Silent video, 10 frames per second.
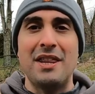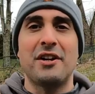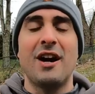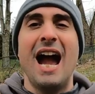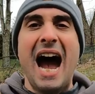
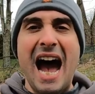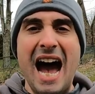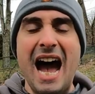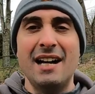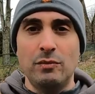weather,
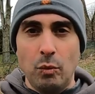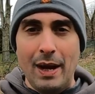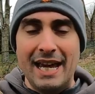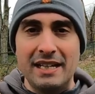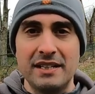high
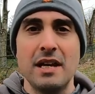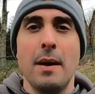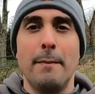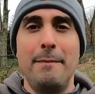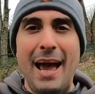wind,
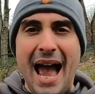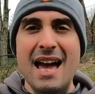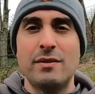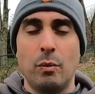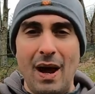
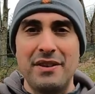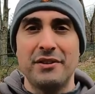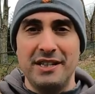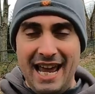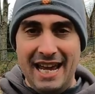bad
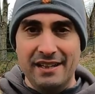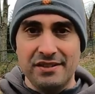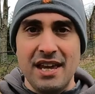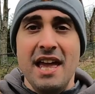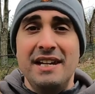weather
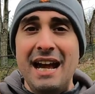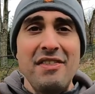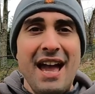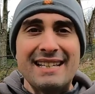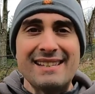days.
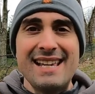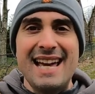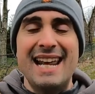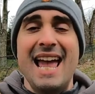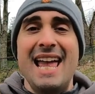Now, that
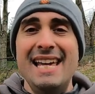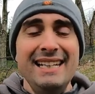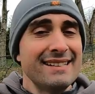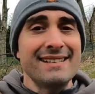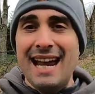said,
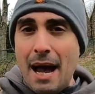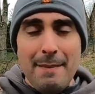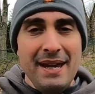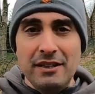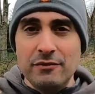it is
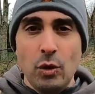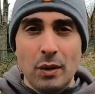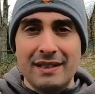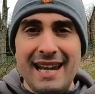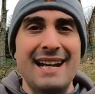not made of
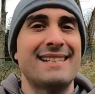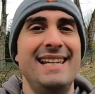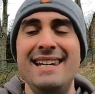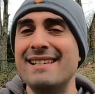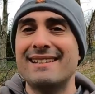Gore-Tex.
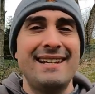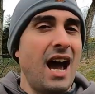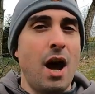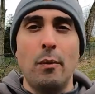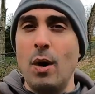It is
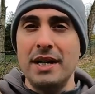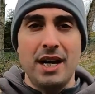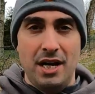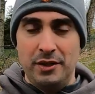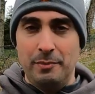not
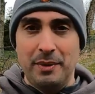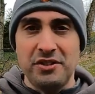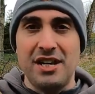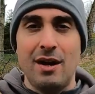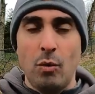
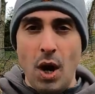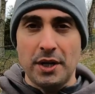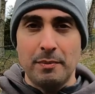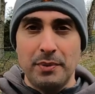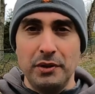100%
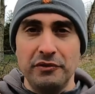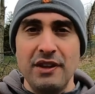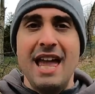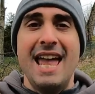waterproof.